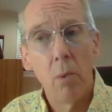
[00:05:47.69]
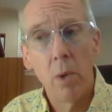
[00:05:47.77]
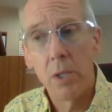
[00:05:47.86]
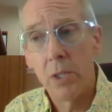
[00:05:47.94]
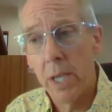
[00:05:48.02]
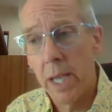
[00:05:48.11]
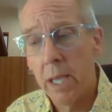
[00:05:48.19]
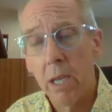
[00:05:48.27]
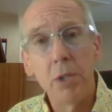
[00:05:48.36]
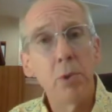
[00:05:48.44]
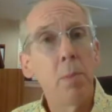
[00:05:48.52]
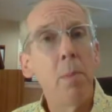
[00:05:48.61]
was a
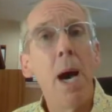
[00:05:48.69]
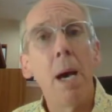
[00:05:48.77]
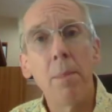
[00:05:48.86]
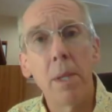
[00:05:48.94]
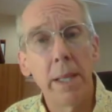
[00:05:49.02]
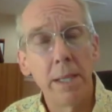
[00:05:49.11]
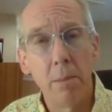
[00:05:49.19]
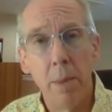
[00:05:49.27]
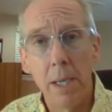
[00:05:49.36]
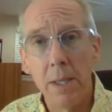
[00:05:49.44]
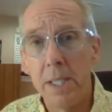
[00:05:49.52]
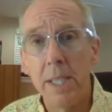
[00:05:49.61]
country populated
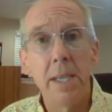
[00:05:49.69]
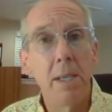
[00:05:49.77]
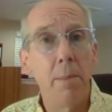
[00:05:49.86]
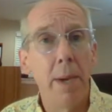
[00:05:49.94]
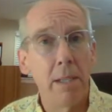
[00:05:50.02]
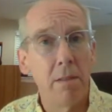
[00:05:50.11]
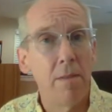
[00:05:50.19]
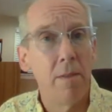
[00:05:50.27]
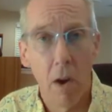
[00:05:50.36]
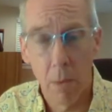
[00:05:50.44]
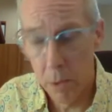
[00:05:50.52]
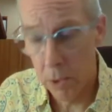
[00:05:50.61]
by these independent
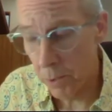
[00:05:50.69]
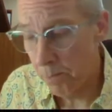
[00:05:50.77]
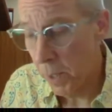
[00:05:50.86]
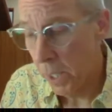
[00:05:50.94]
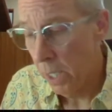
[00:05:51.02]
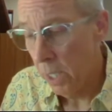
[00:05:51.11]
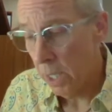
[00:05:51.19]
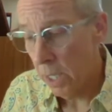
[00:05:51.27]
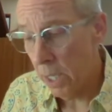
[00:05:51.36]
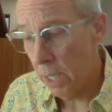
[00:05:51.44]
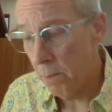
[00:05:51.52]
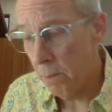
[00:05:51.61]
farmers,
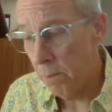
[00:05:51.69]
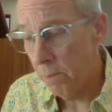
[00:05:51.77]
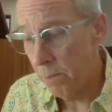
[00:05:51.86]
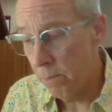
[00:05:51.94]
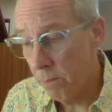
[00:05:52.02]
um,